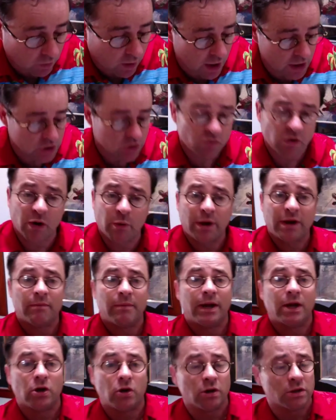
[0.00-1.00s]
It's a great way to
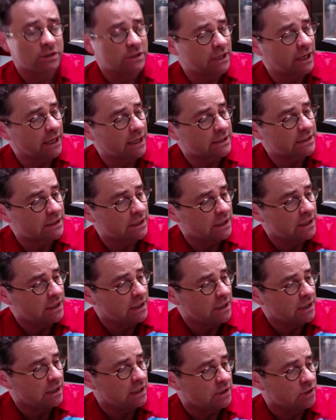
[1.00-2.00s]
make contacts.
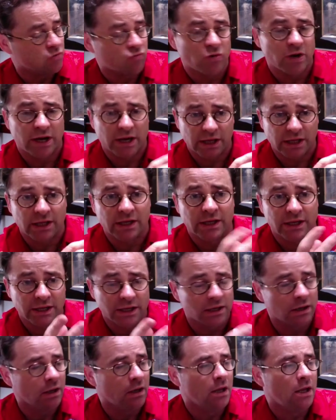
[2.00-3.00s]
It's a regular
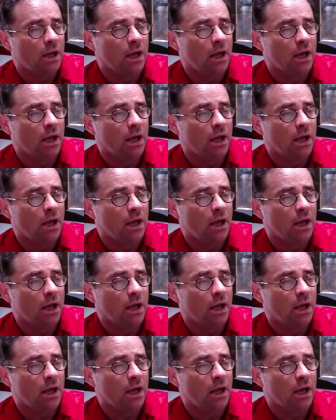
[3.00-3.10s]
gig.